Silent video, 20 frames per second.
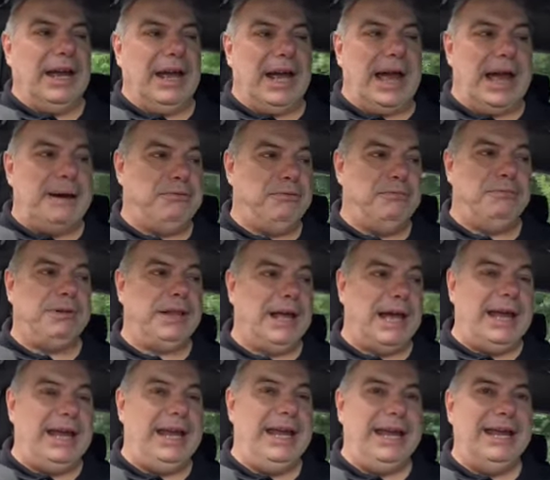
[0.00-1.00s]
Apple
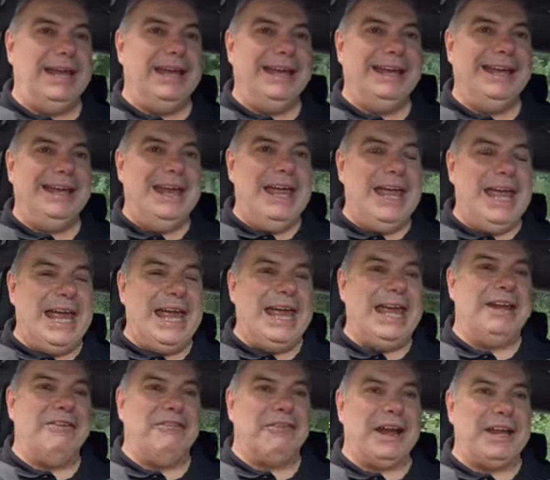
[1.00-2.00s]
Play
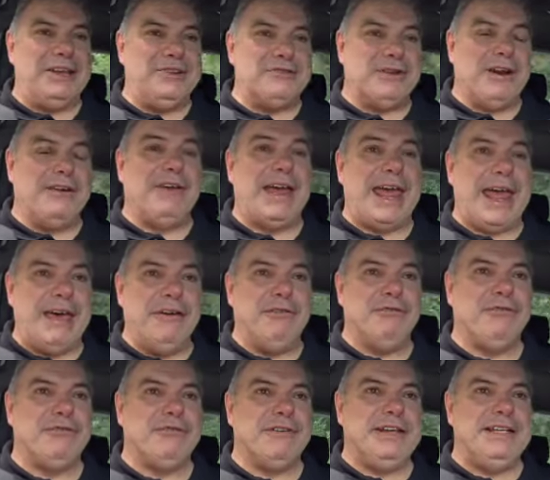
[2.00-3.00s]
in a Range Rover
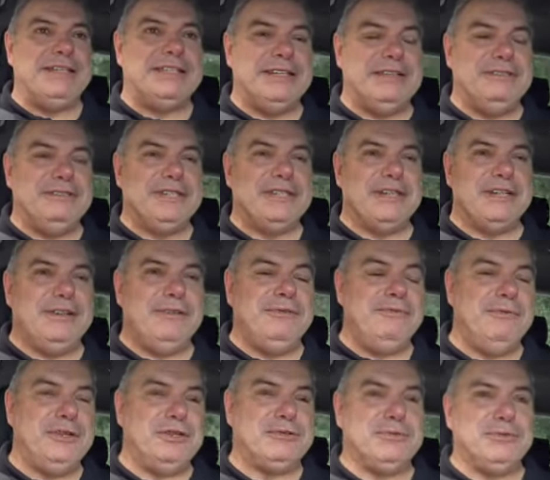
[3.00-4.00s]

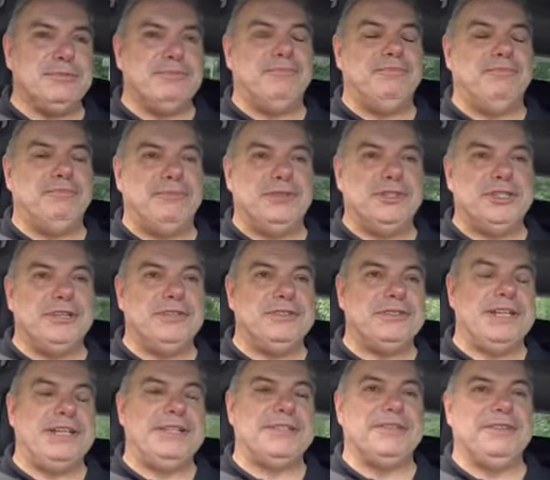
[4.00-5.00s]
L322, which was
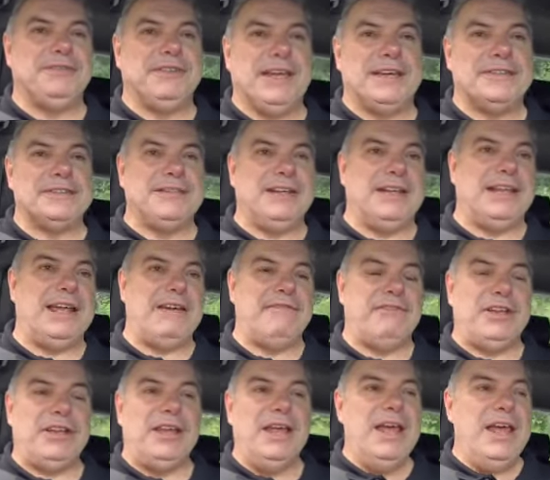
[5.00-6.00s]
produced in
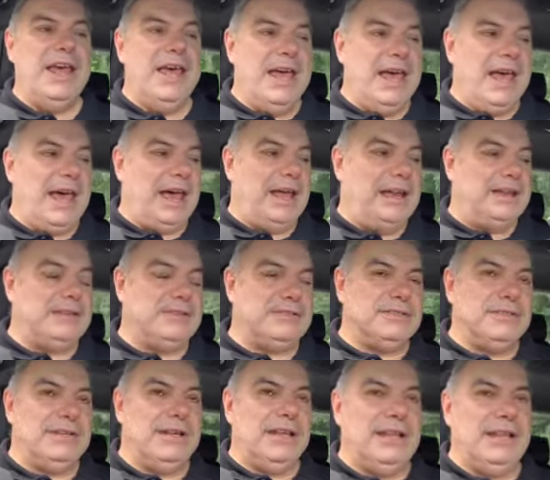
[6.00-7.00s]
2011,
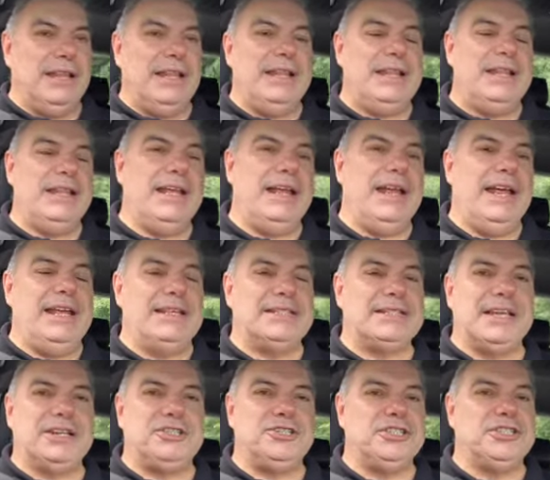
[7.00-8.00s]
and it's
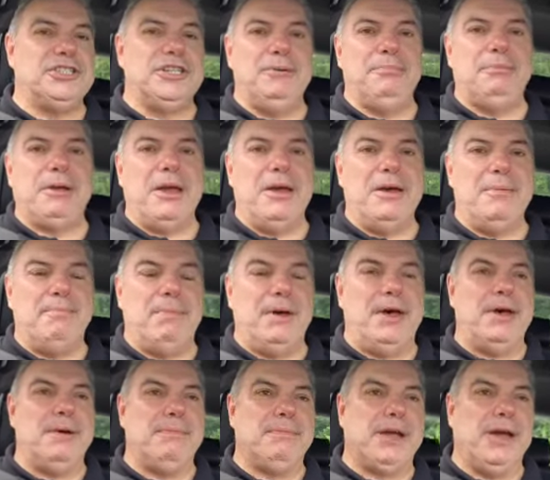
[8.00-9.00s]
such a
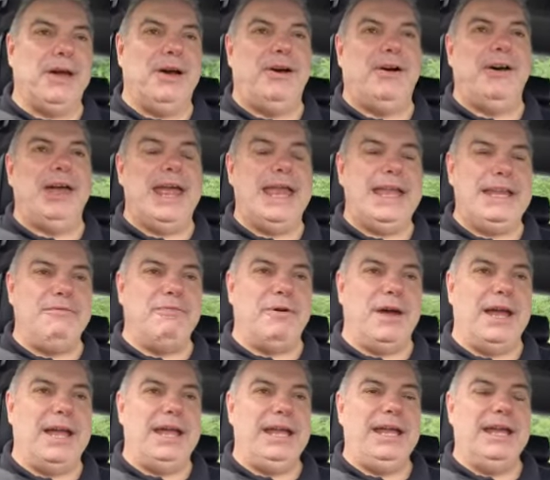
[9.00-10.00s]
superb car
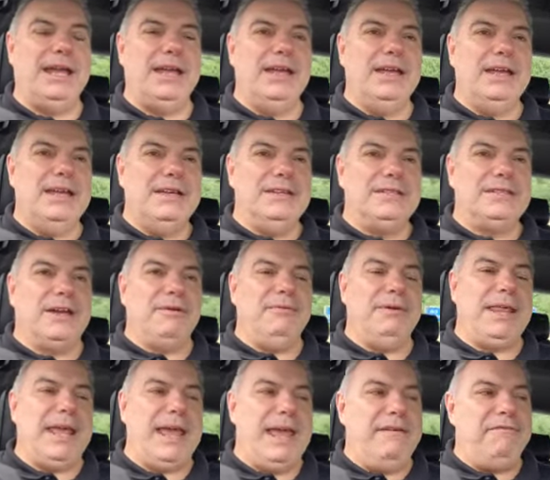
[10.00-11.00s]
anyway. So
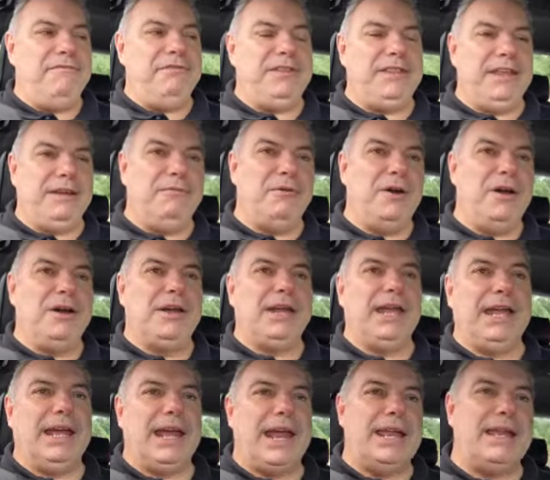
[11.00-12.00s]
with everything
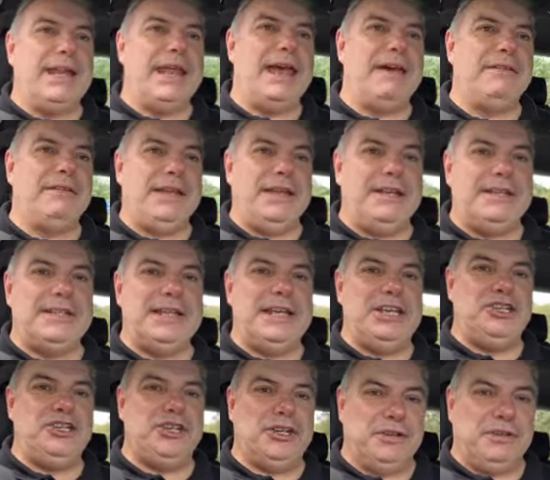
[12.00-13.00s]
working, and now the
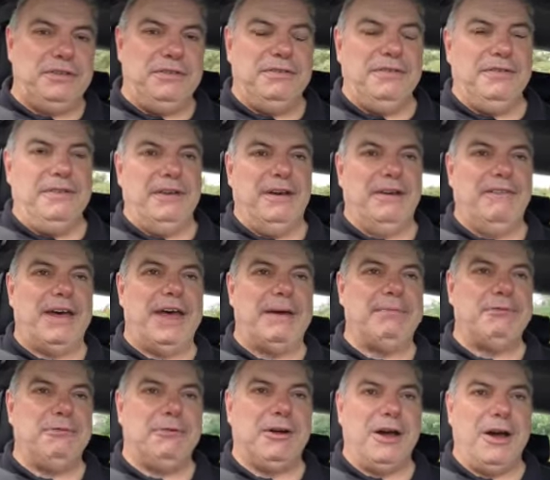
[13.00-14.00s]
addition of
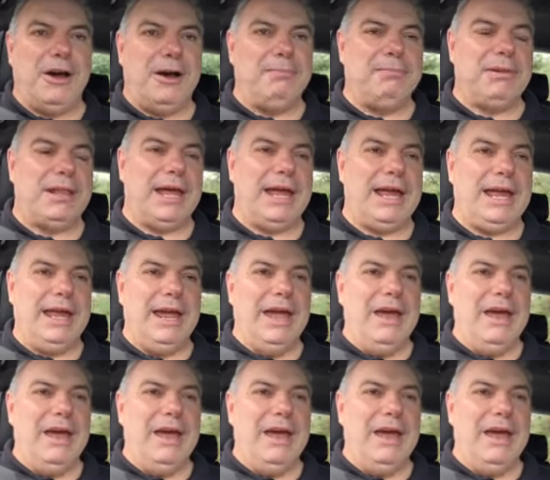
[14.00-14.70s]
Apple CarPlay,